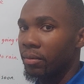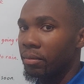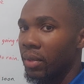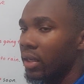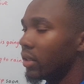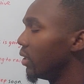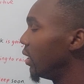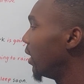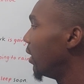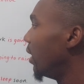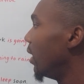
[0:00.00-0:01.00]
But the
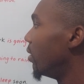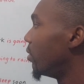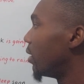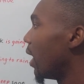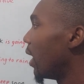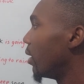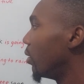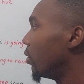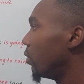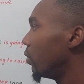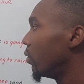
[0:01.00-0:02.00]
idea is that
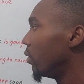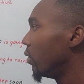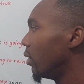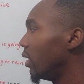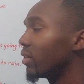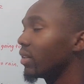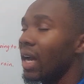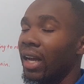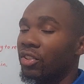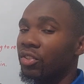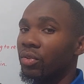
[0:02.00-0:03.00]
this
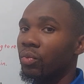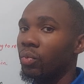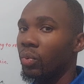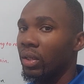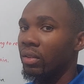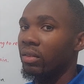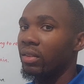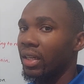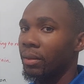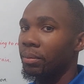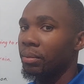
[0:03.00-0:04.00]
action will
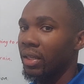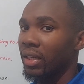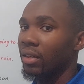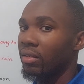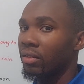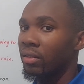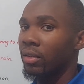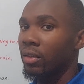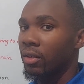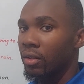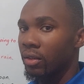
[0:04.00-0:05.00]
take place
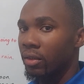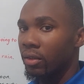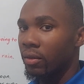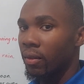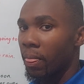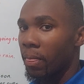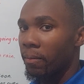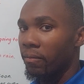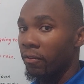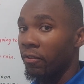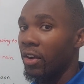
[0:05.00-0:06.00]

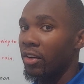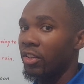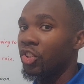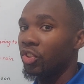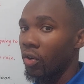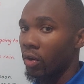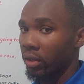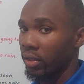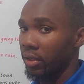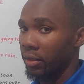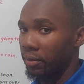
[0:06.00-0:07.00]
very
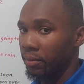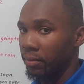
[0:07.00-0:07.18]
shortly,